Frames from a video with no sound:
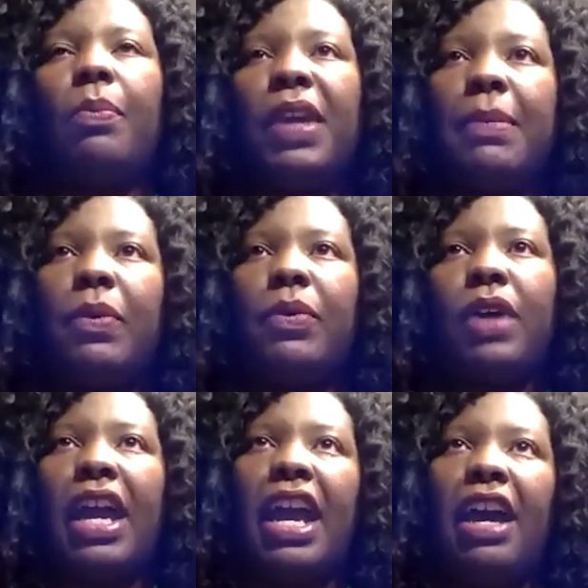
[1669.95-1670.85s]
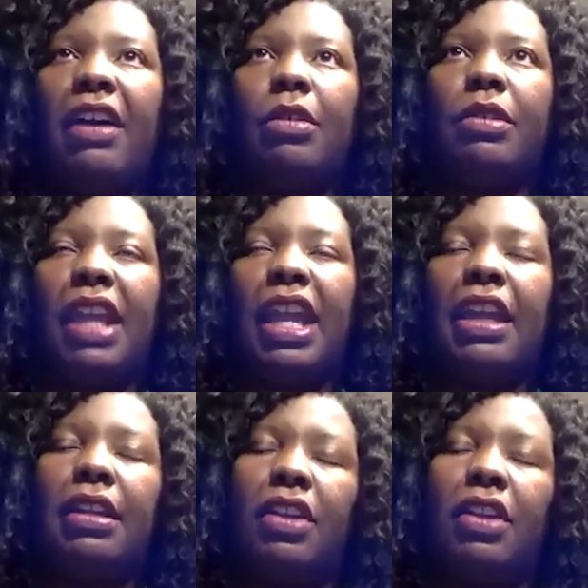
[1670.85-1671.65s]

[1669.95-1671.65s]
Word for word: people have they